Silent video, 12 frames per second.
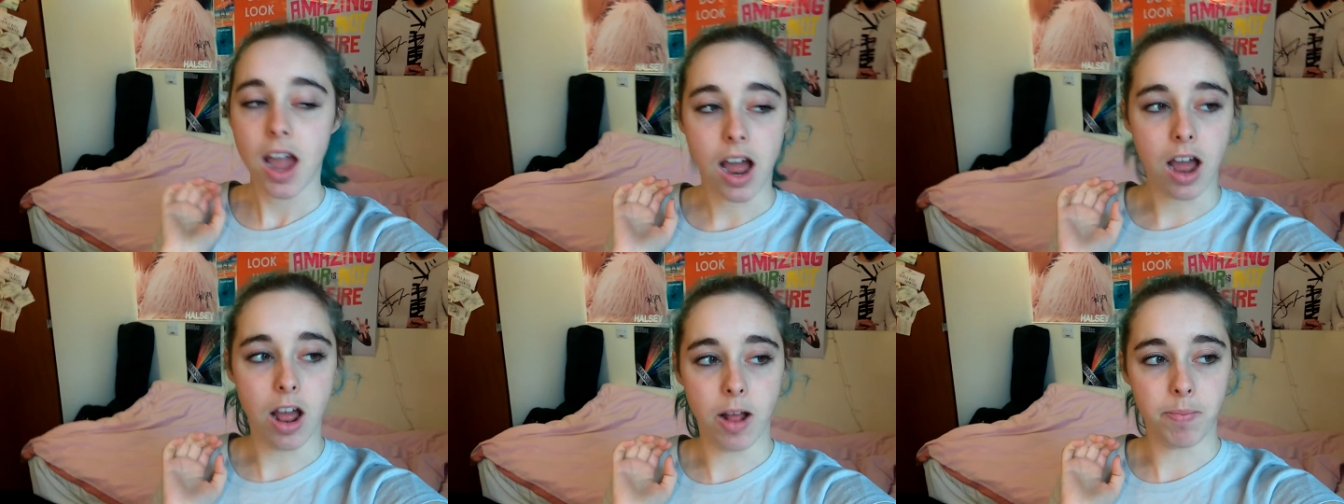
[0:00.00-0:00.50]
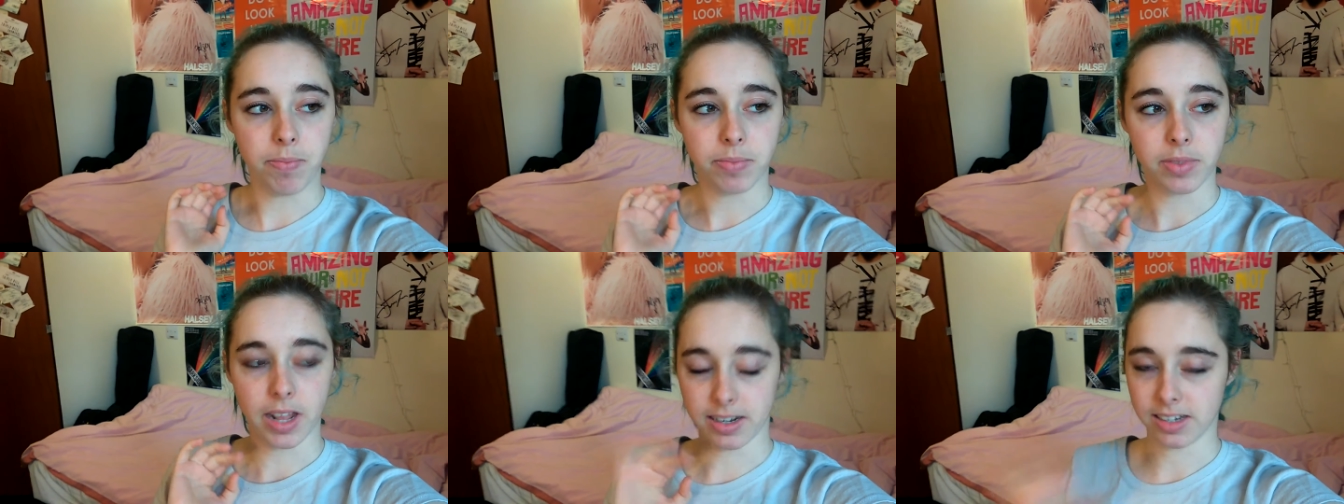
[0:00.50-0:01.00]

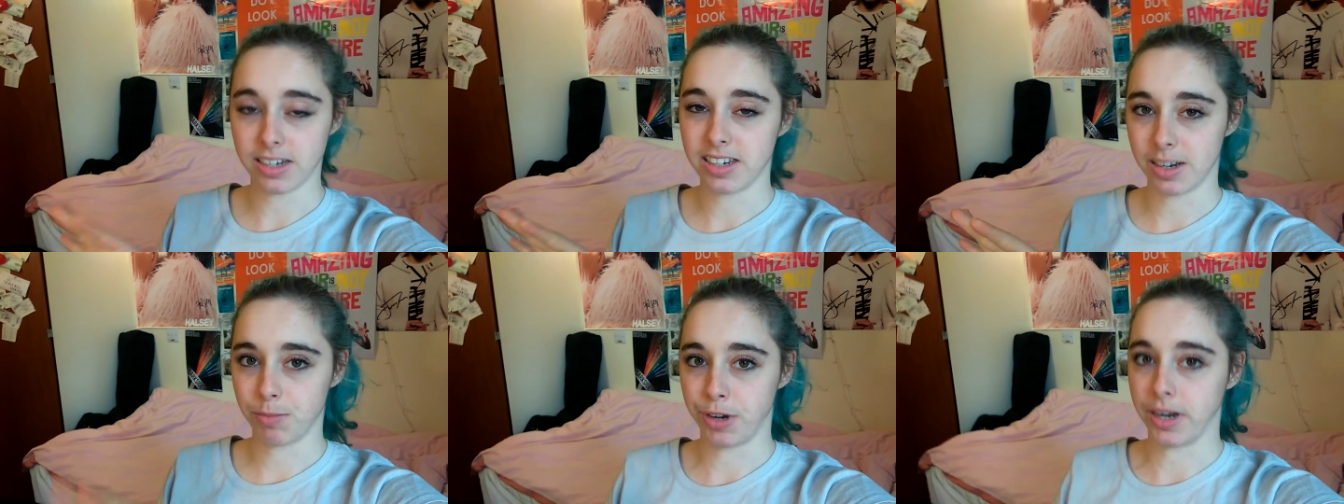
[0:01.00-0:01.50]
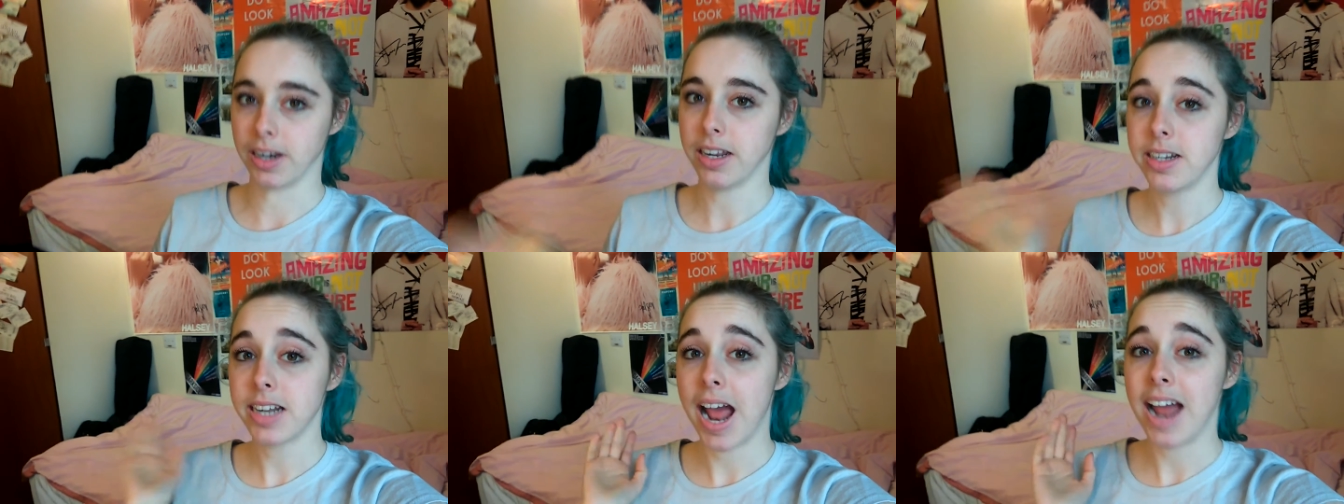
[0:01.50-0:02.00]
That's contemporary
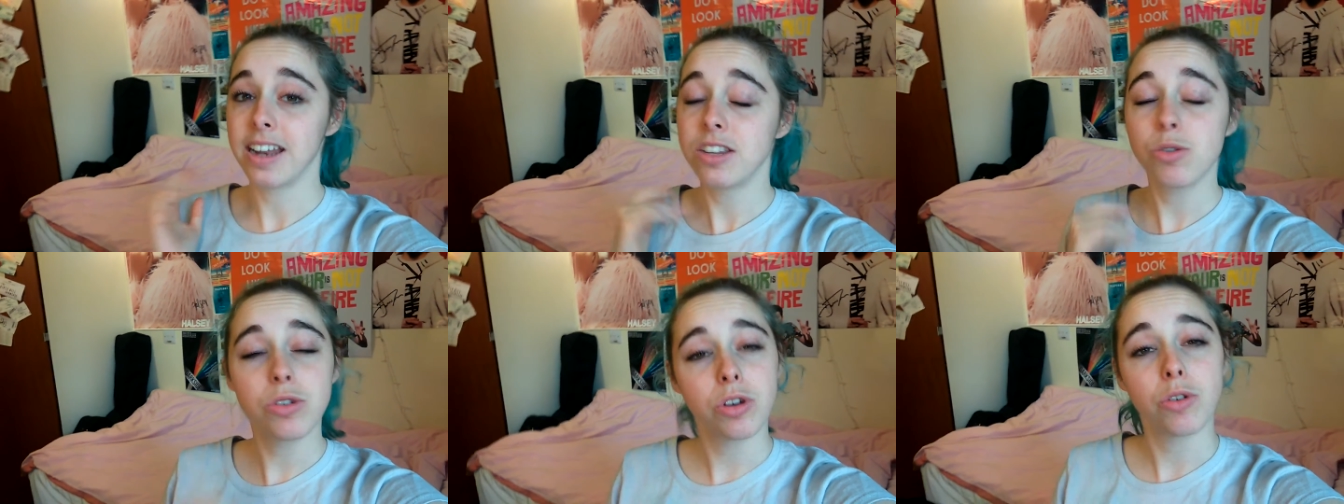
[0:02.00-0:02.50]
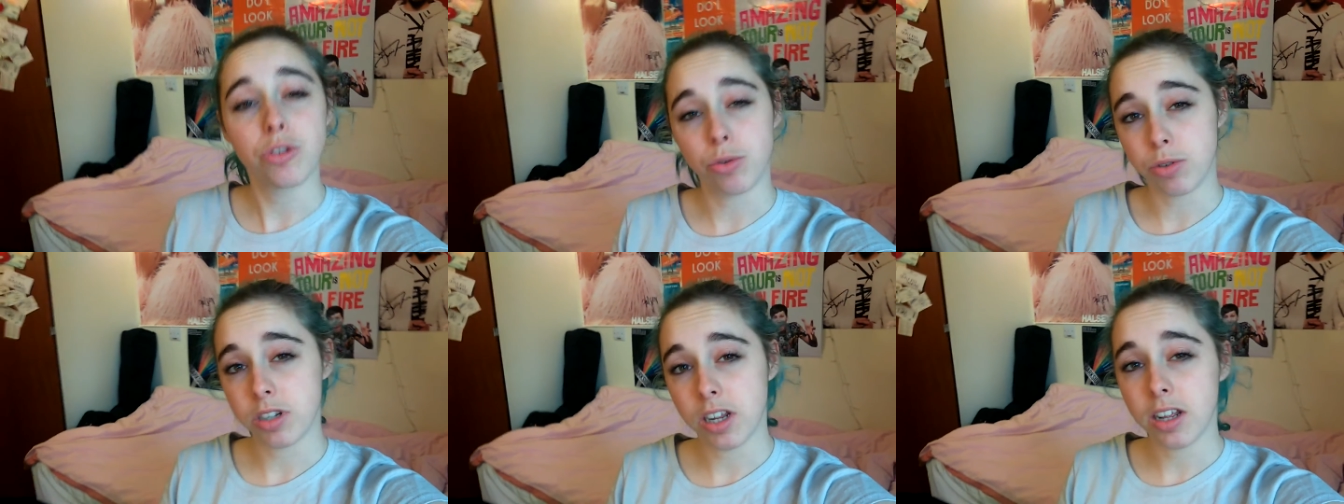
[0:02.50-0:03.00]
English, and it's also not
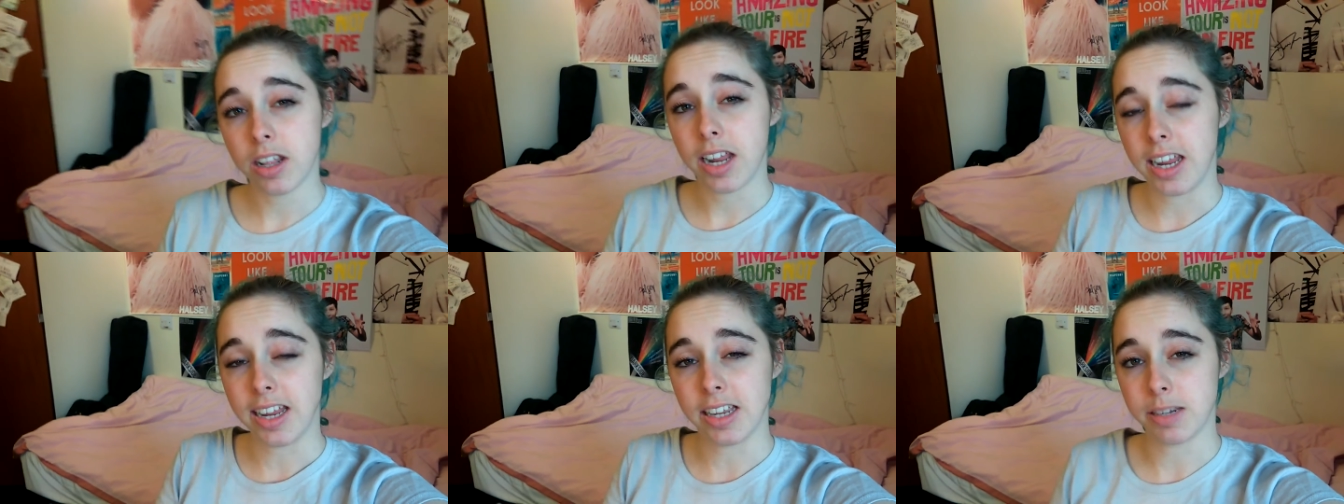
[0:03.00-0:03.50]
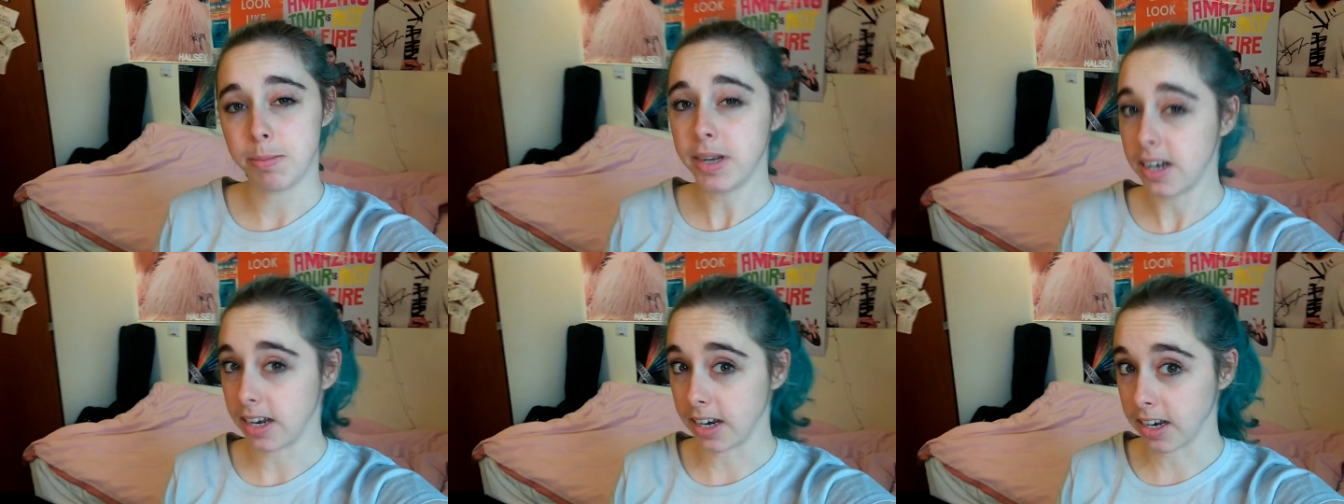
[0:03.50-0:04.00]
Chaucer. He is
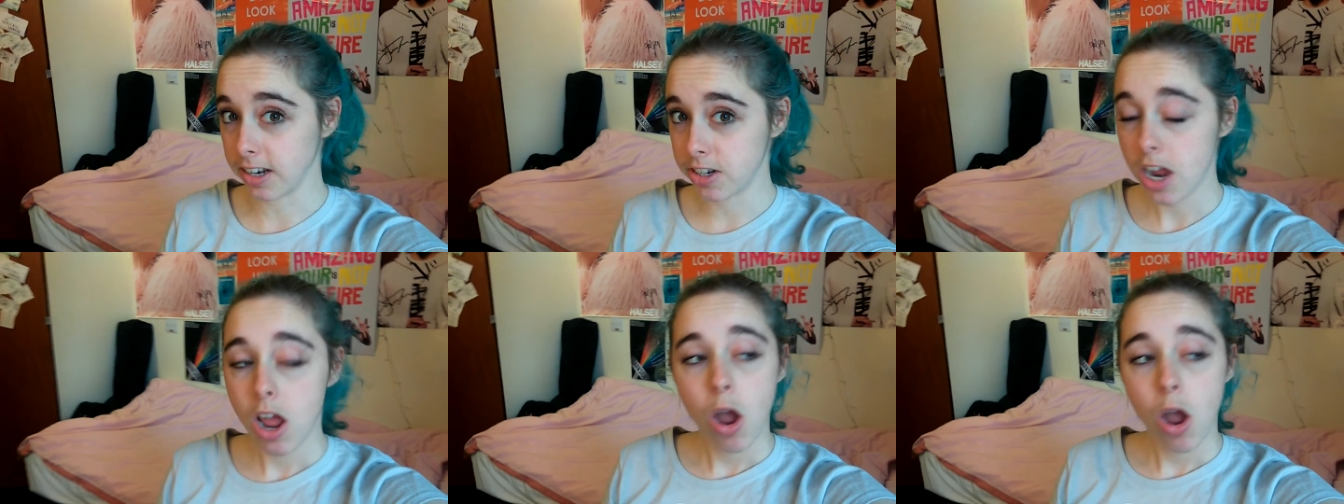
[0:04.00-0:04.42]
Middle English.